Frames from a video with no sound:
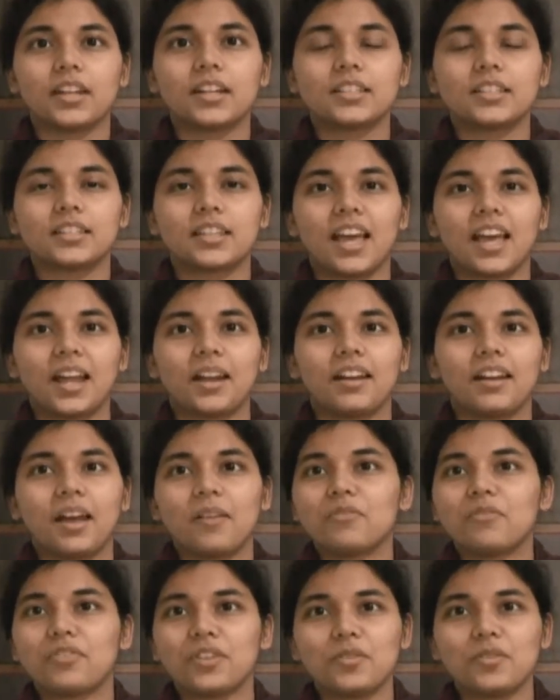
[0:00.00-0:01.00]
And it,
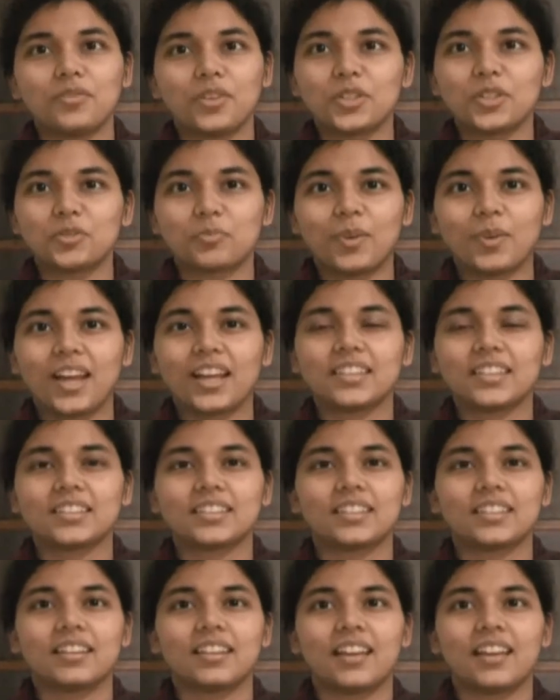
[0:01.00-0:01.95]
it just took hardly 10